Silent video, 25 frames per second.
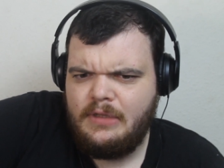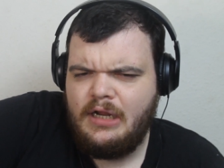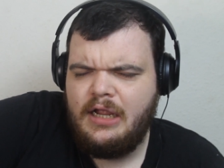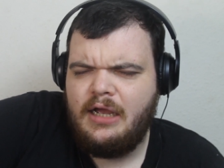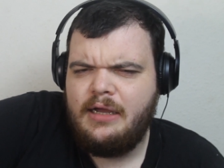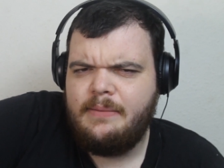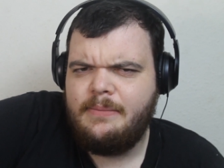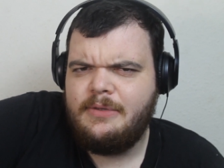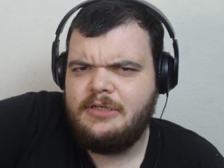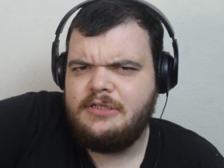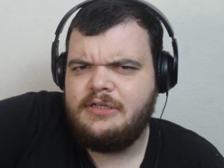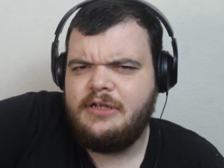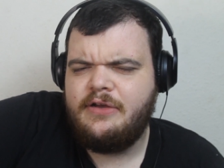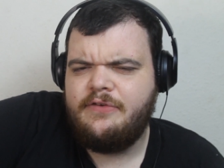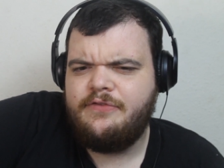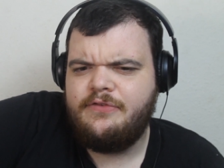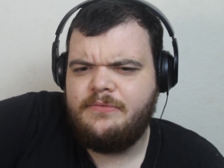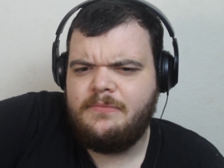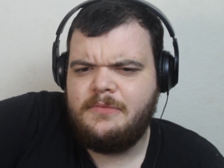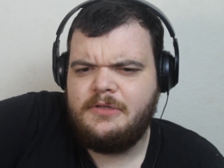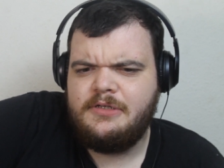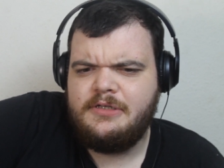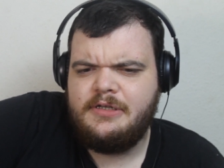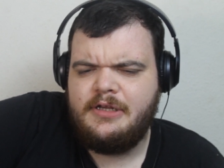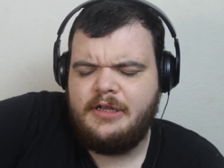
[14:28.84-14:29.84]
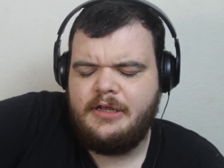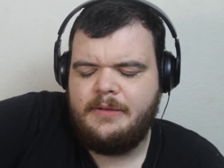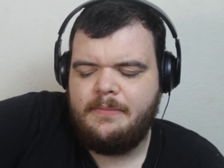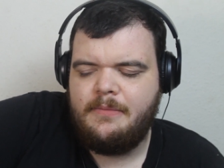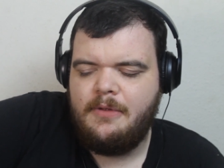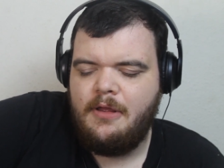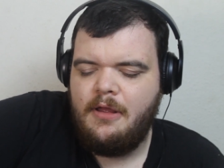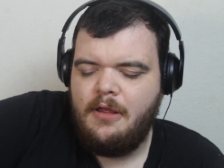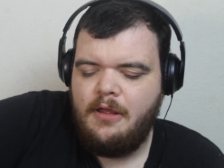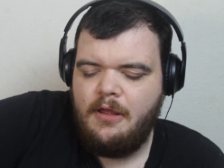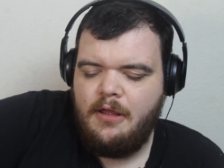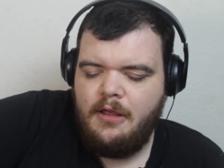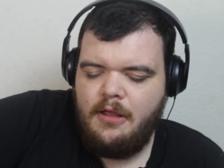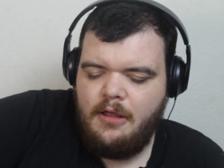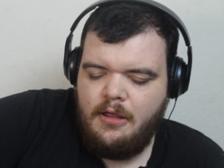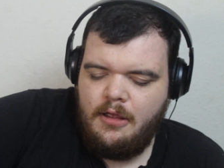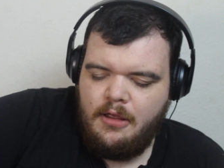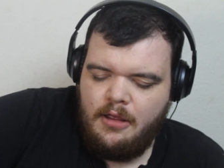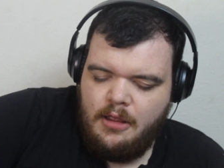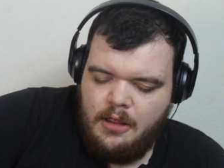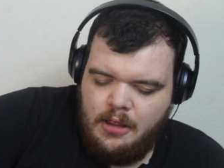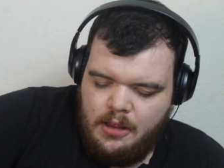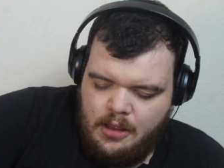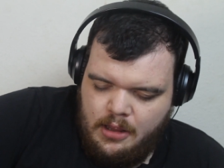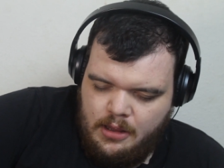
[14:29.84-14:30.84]
I myself am the same,
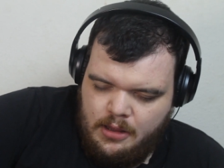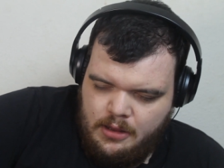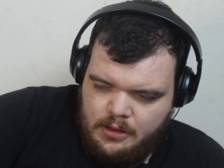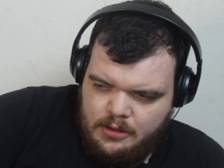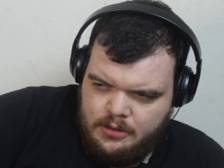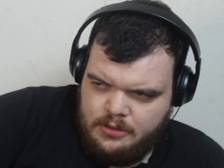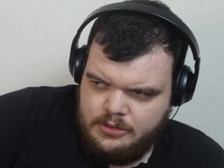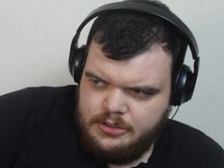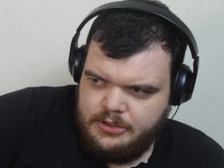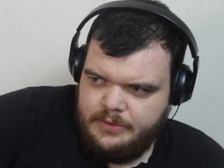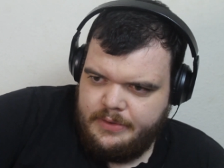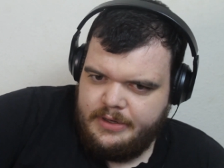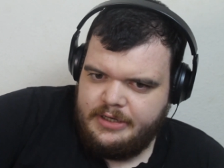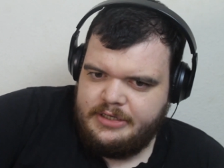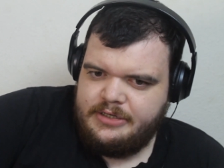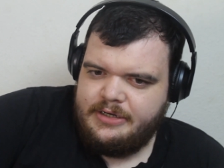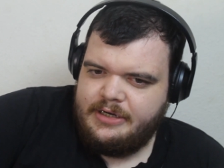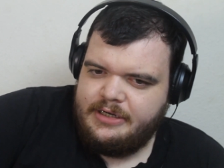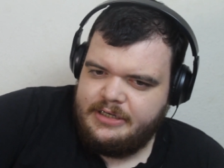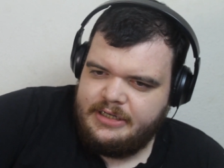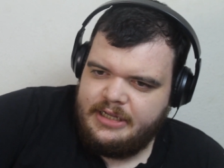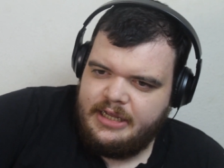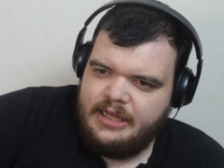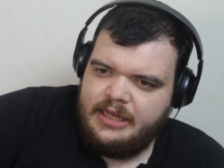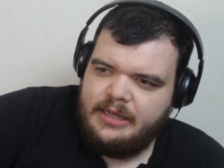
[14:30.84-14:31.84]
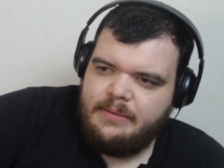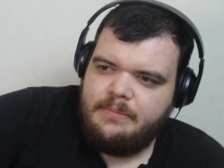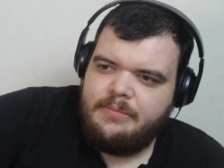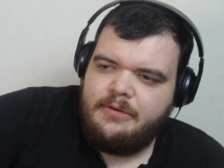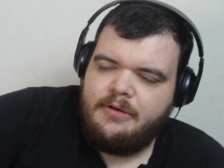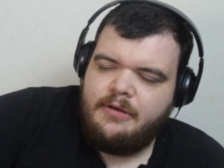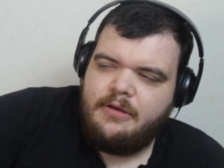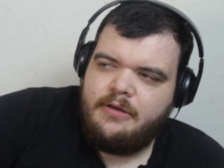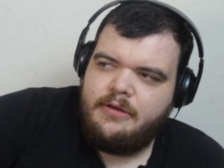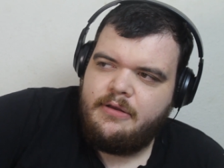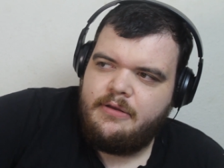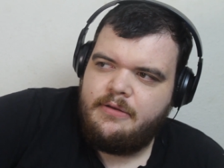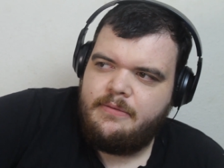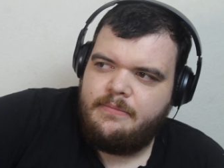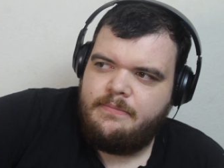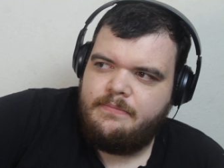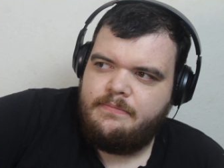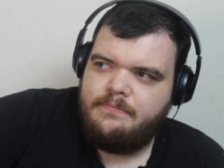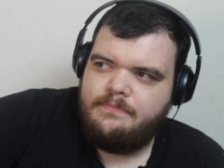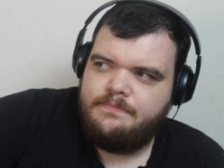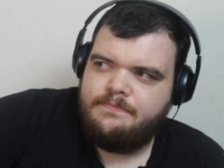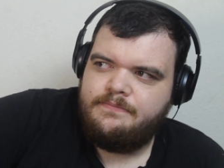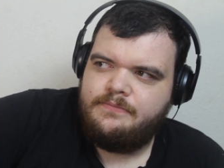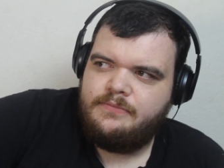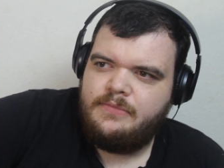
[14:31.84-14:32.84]
so I try to keep
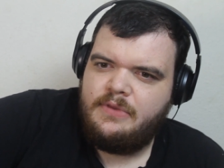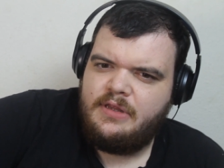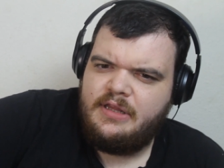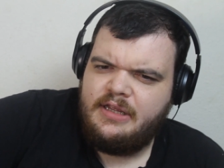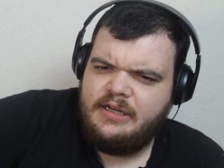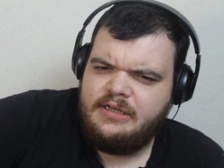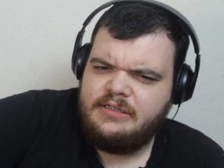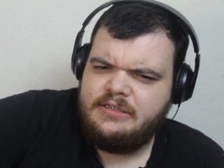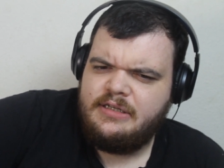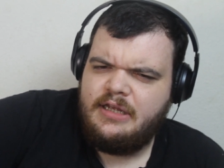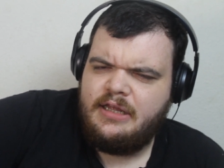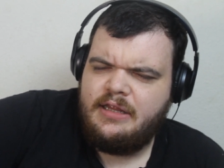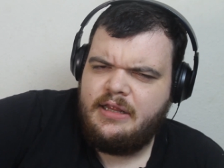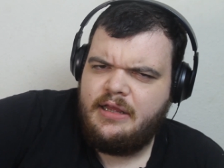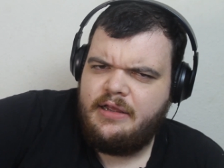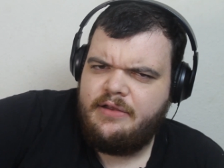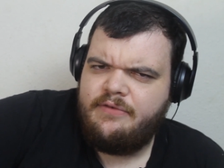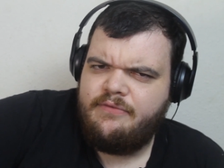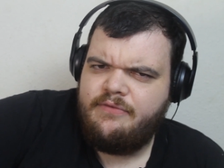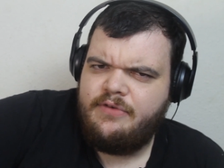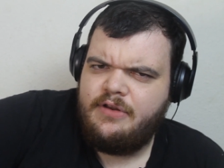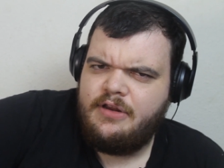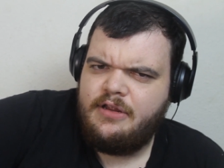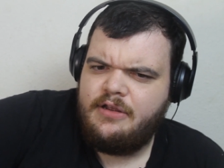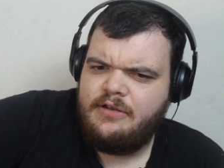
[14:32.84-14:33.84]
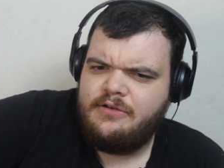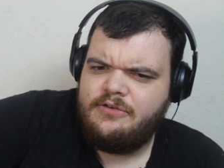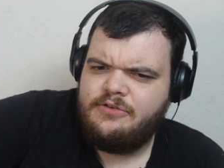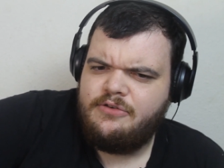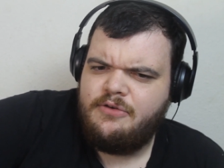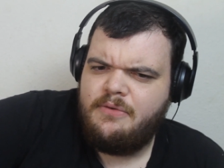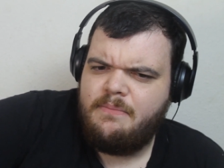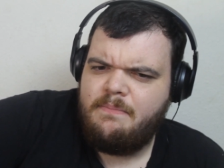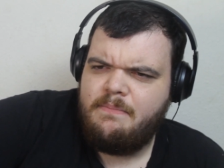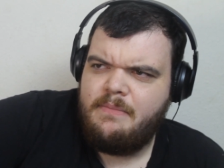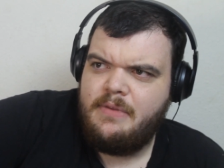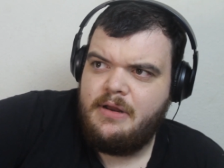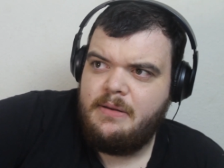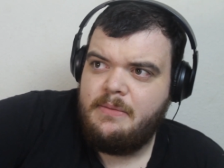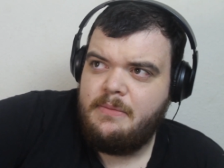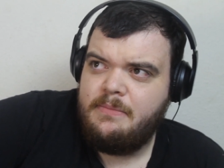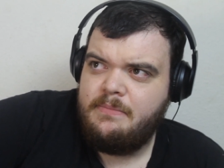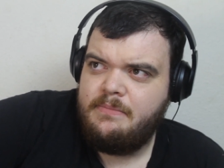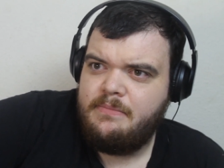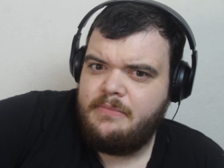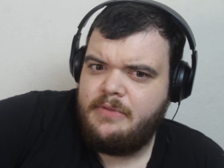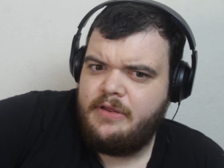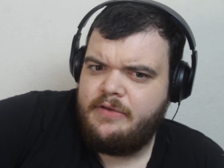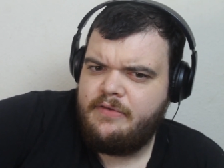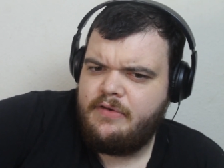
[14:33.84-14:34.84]
things like that in videos to a minimum,
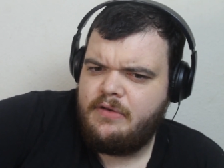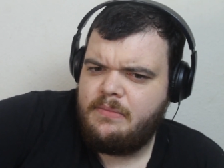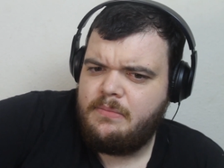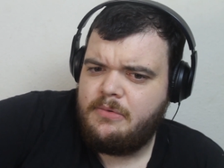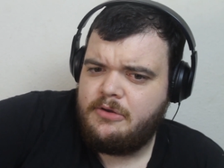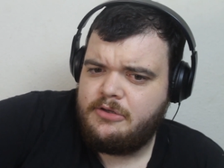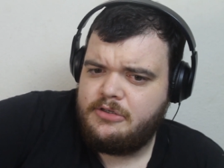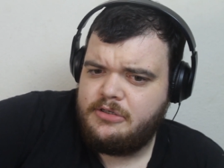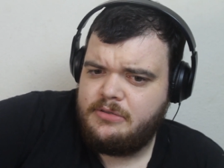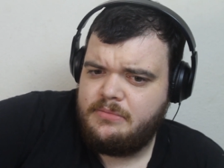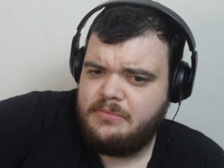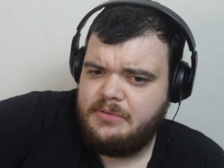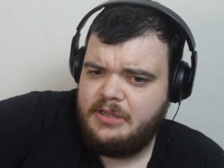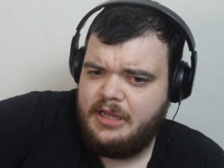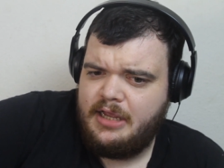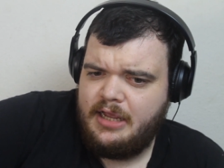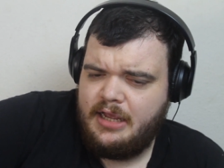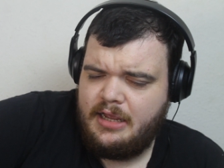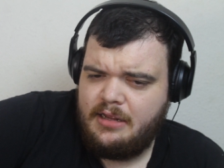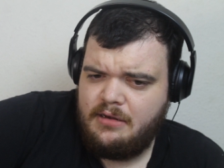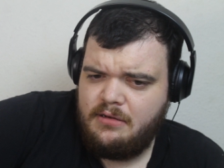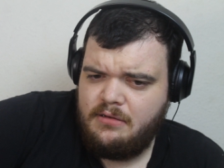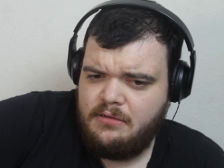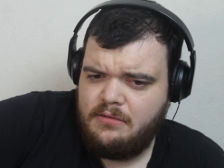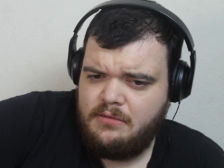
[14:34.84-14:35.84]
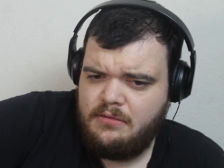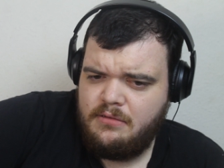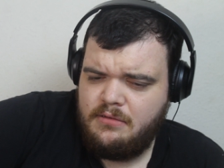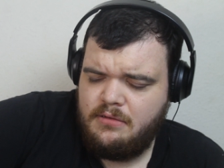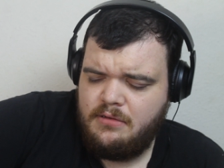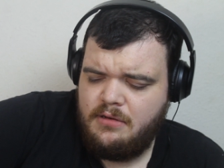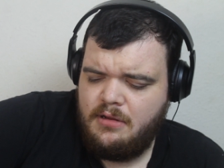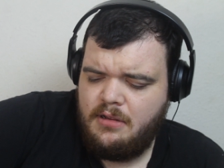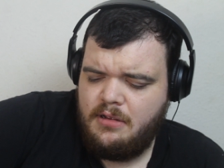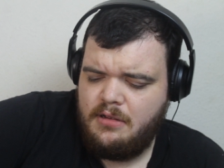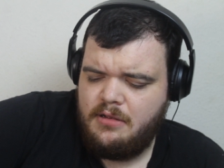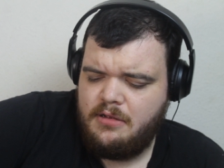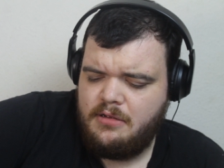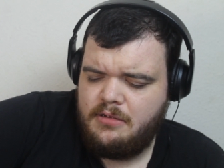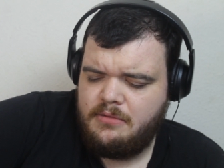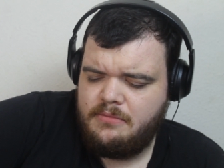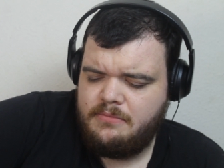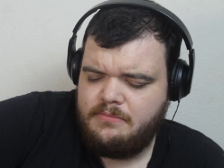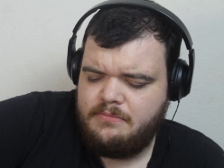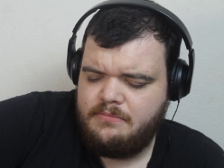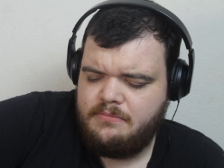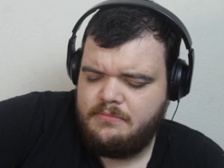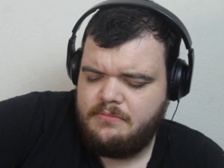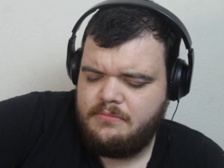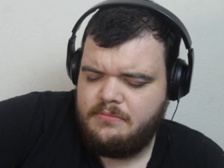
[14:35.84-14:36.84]
if I possibly can,
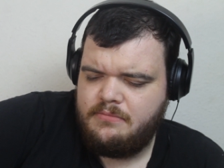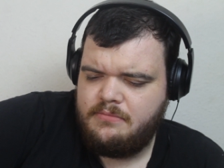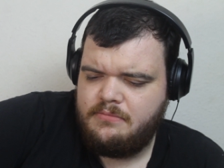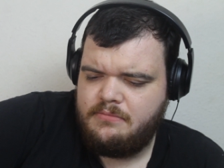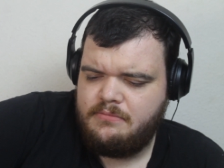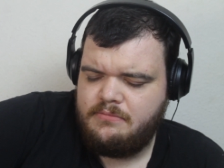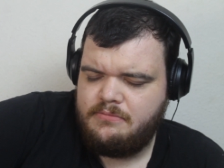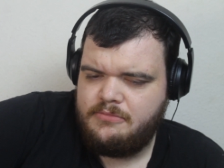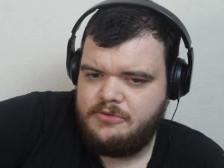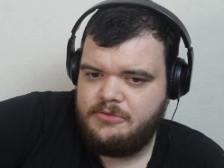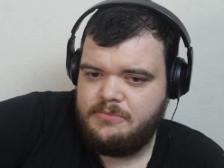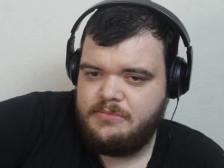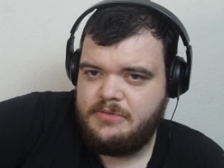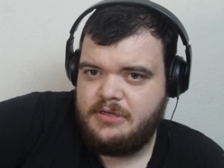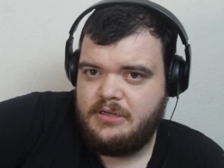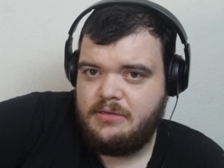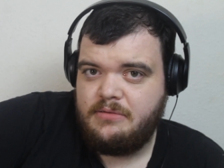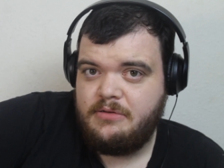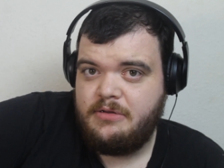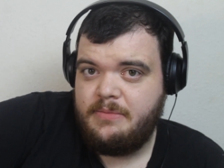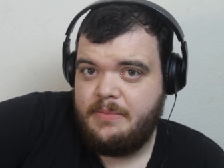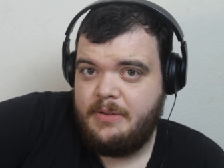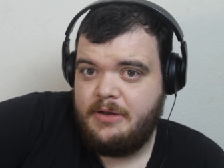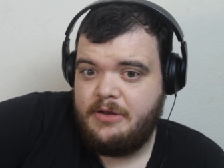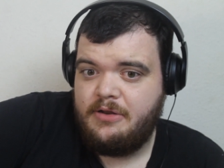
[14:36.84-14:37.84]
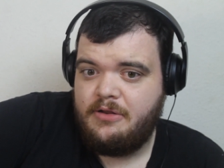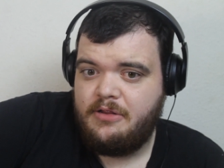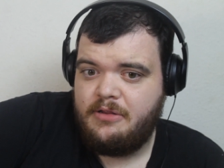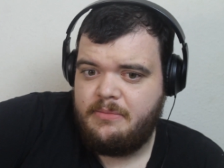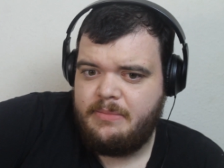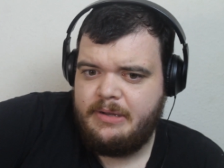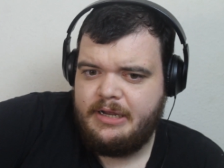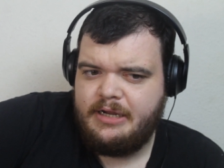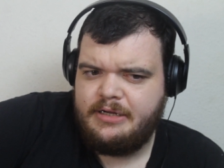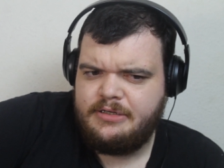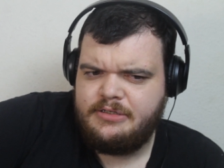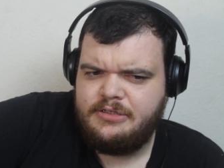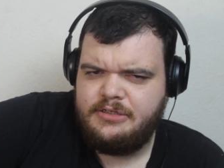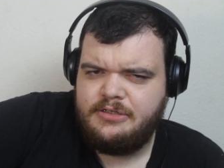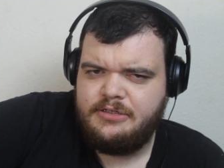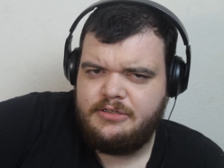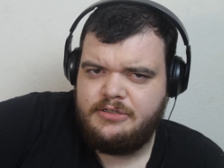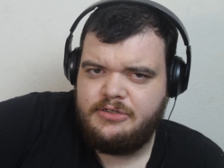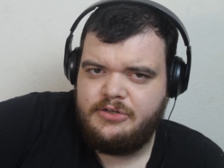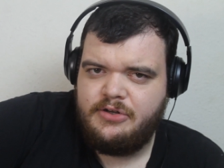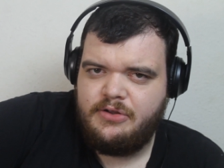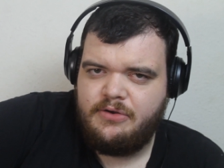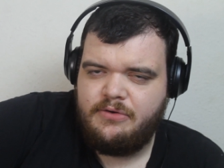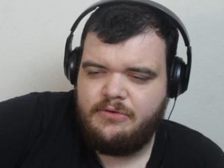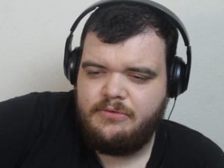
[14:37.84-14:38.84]
um, sometimes depending on the packaging,
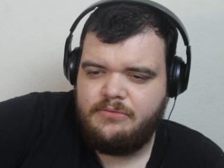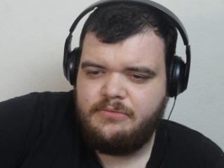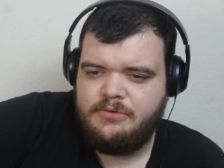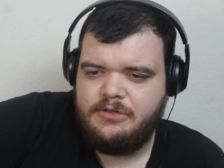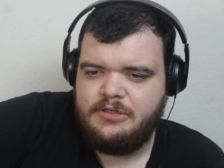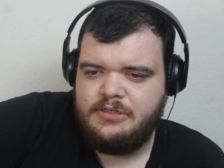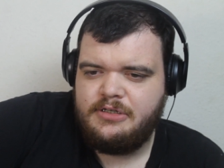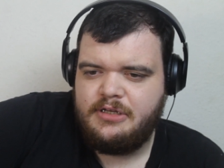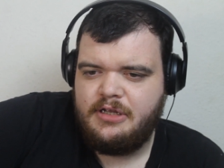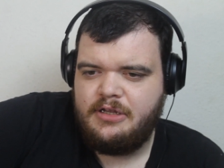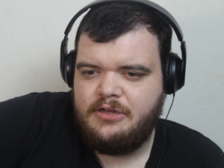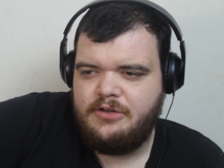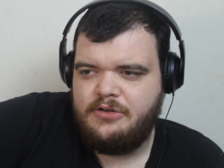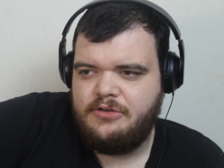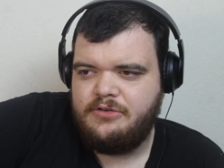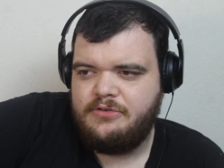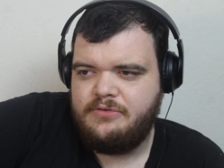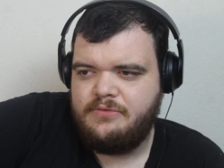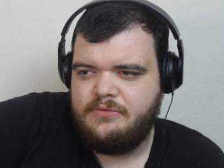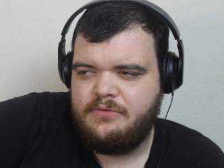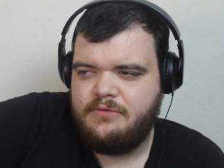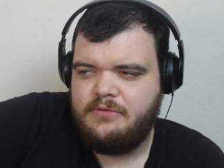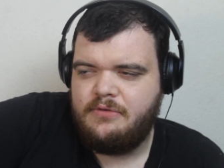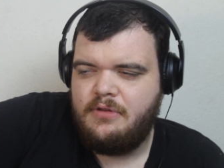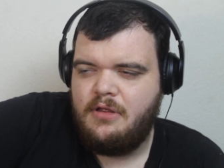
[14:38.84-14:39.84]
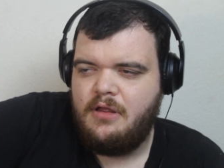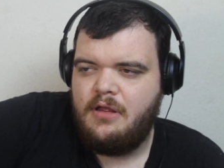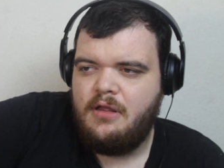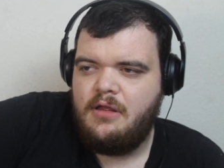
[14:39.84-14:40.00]
it's not always that useful,